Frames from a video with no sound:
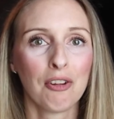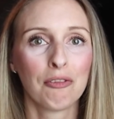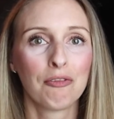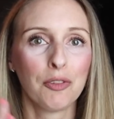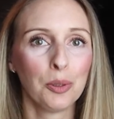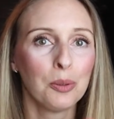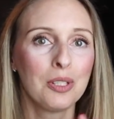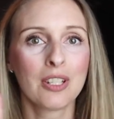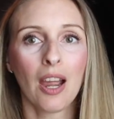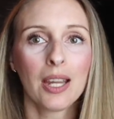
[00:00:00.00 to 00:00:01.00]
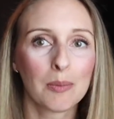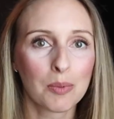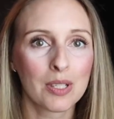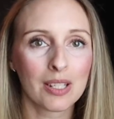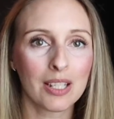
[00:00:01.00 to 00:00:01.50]
food
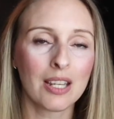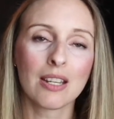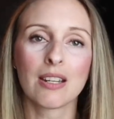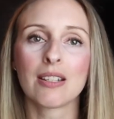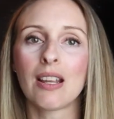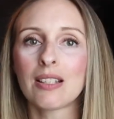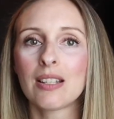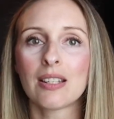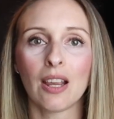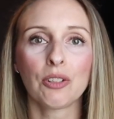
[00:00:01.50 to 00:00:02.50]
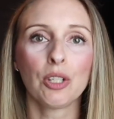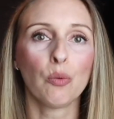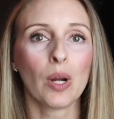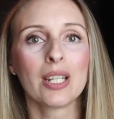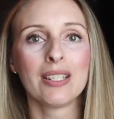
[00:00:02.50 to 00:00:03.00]
types to eat. It doesn't tell you
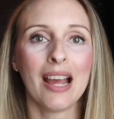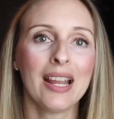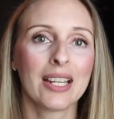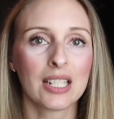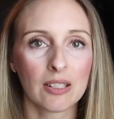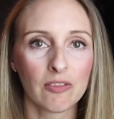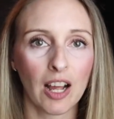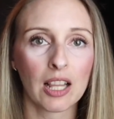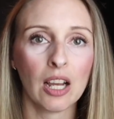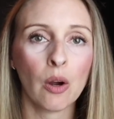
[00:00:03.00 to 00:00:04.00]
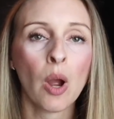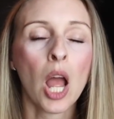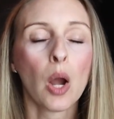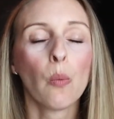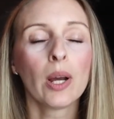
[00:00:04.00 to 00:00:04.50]
what diet to follow.
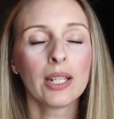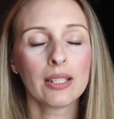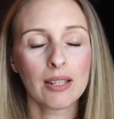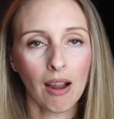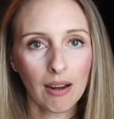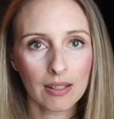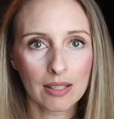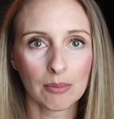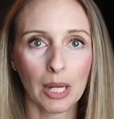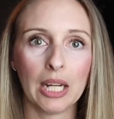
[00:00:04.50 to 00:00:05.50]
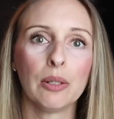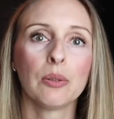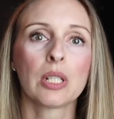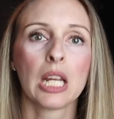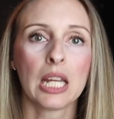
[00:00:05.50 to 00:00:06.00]
What it talks
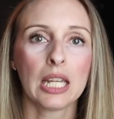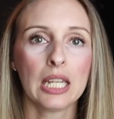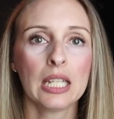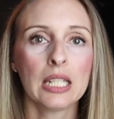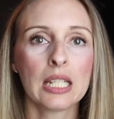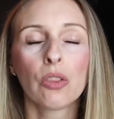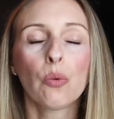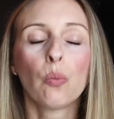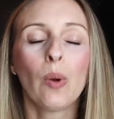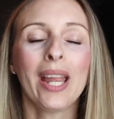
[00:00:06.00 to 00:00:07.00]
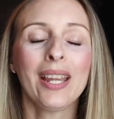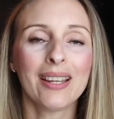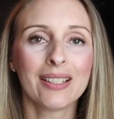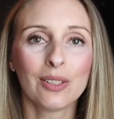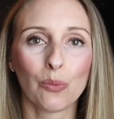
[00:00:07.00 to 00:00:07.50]
about is the way
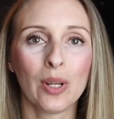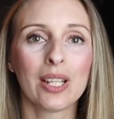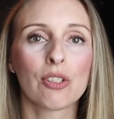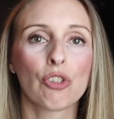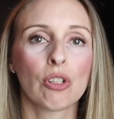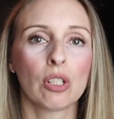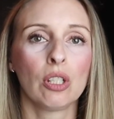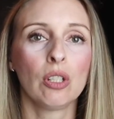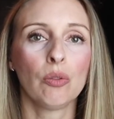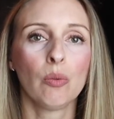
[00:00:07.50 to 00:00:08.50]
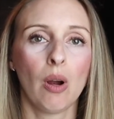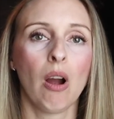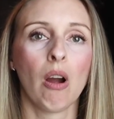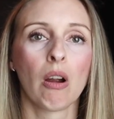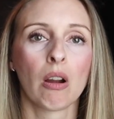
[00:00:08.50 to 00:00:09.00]
in which you
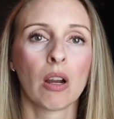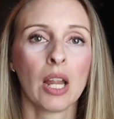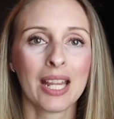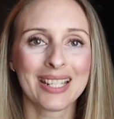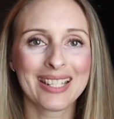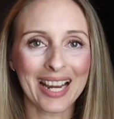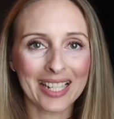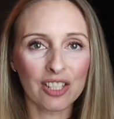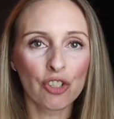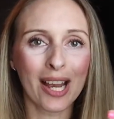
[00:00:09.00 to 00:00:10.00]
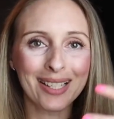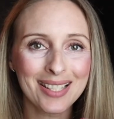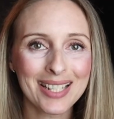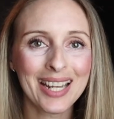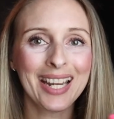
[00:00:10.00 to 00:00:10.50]
are
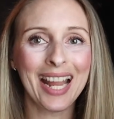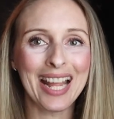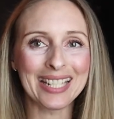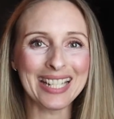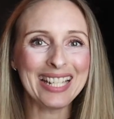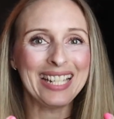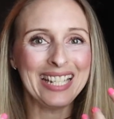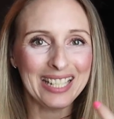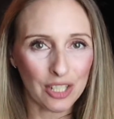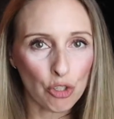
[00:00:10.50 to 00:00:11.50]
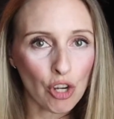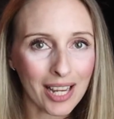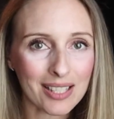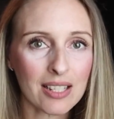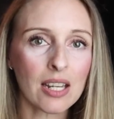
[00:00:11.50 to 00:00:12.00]
digesting and
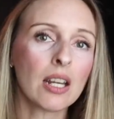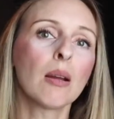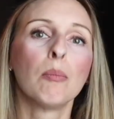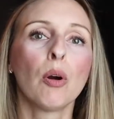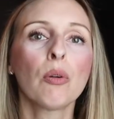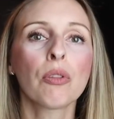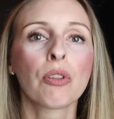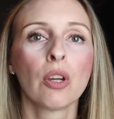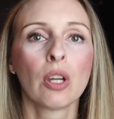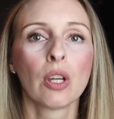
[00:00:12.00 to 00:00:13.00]
ingesting both